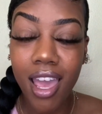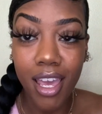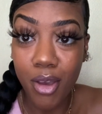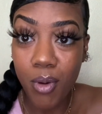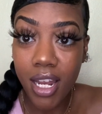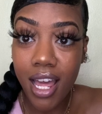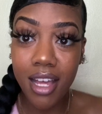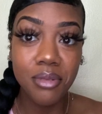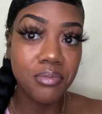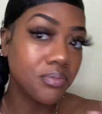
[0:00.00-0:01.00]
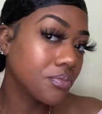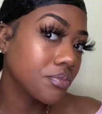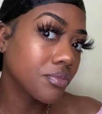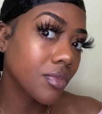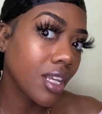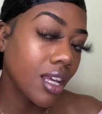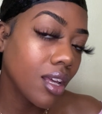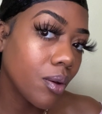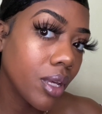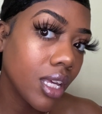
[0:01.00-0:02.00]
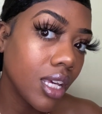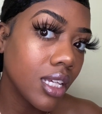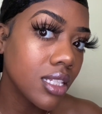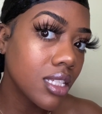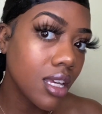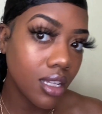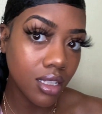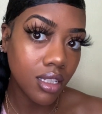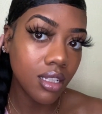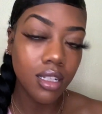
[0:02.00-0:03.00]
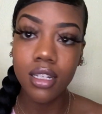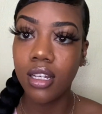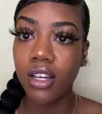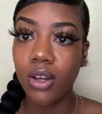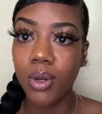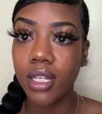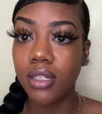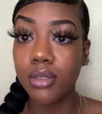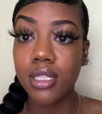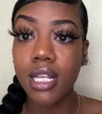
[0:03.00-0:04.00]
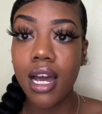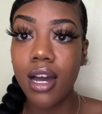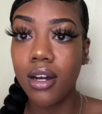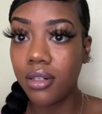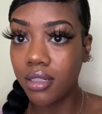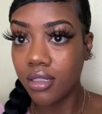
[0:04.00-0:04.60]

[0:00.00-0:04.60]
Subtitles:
And voila! Quick, easy, quick little style.